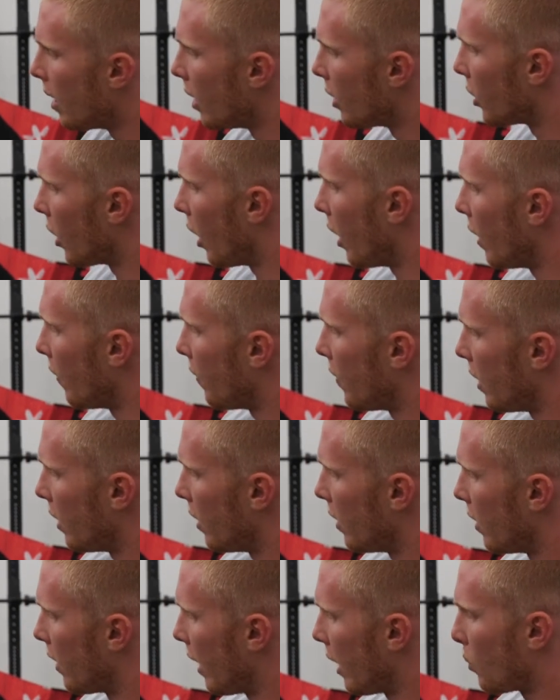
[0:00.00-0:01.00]
So
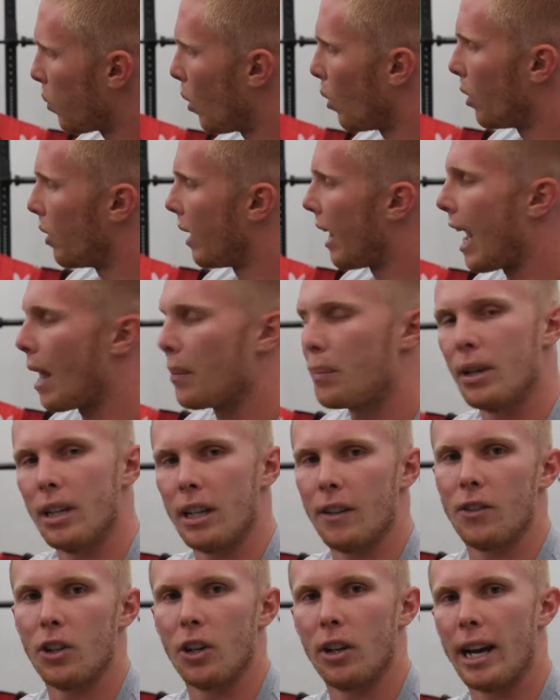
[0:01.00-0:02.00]
that's what would
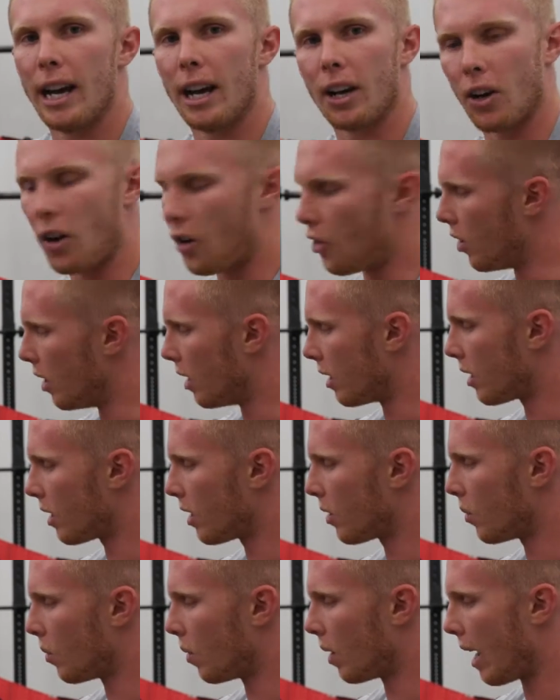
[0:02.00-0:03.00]
happen if you're out on
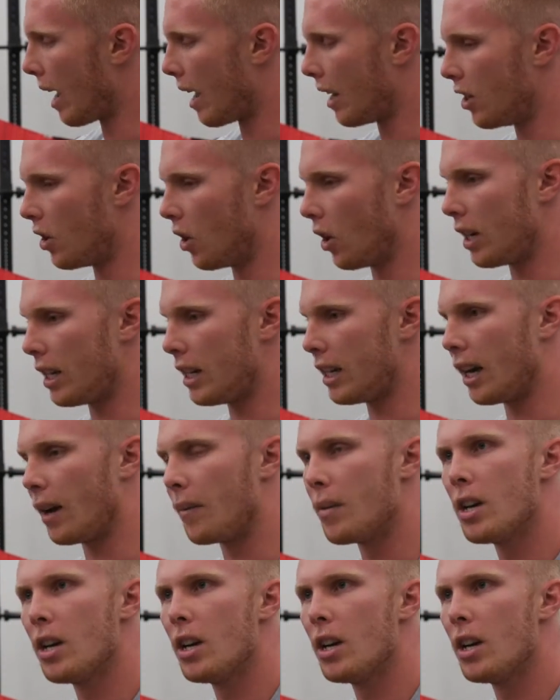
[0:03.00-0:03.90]
this and not here.